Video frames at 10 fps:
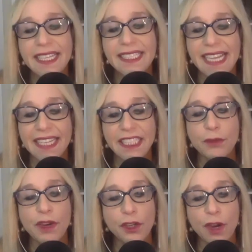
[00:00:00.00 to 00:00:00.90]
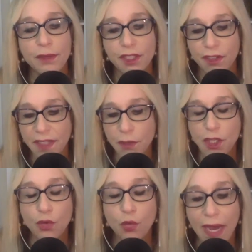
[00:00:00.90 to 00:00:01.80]
exactly what you're observing when
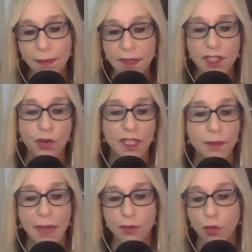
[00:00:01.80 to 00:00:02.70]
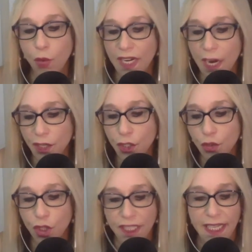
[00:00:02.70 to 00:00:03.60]
you wipe the toilet paper? What are you
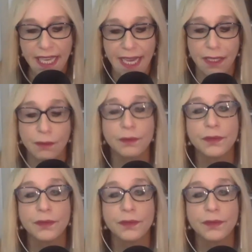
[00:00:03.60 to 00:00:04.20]
looking at?